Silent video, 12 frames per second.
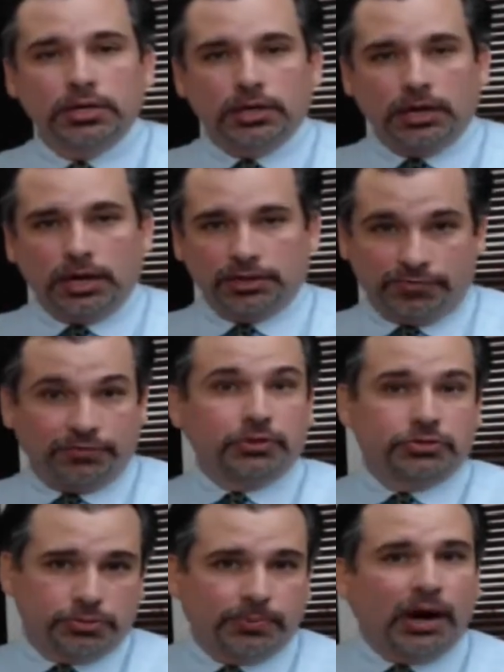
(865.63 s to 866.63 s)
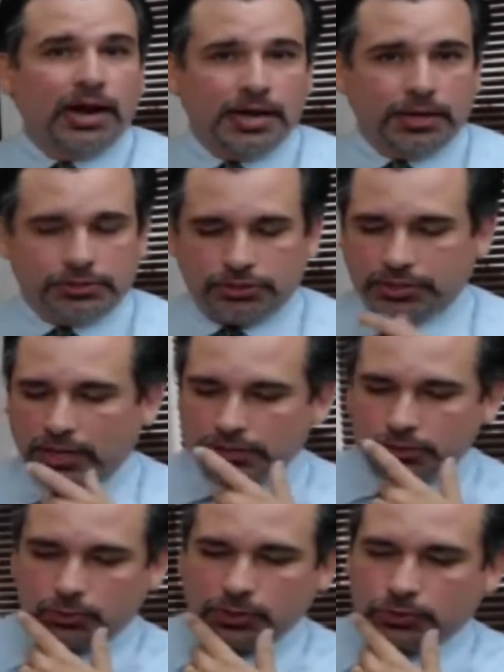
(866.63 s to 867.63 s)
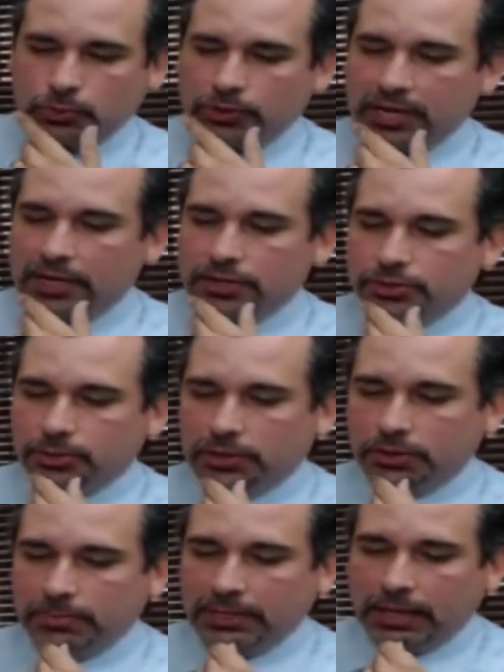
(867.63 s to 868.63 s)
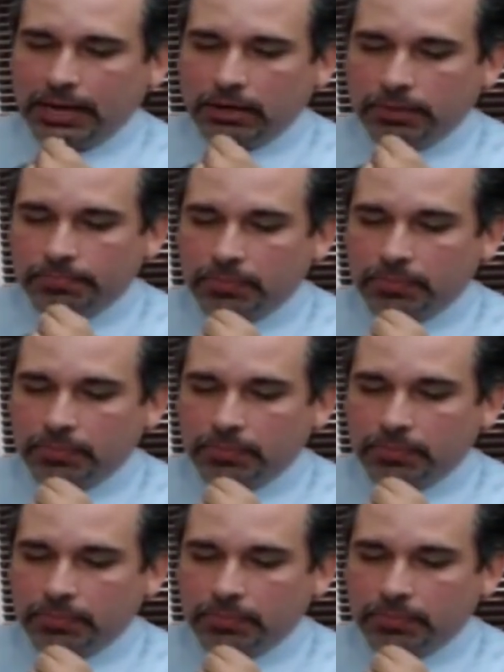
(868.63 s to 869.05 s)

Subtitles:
the field sobriety exercises, which we'll get into a little bit later.